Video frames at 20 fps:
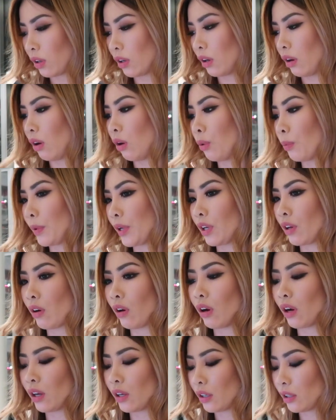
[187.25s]
Oh my
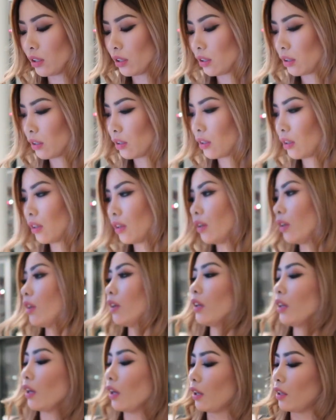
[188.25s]
god.
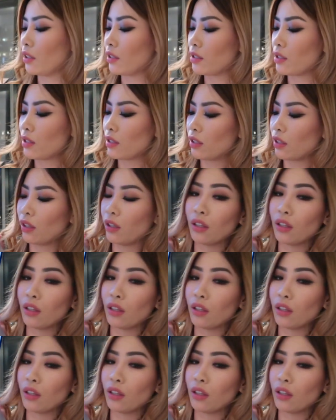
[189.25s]
Guys,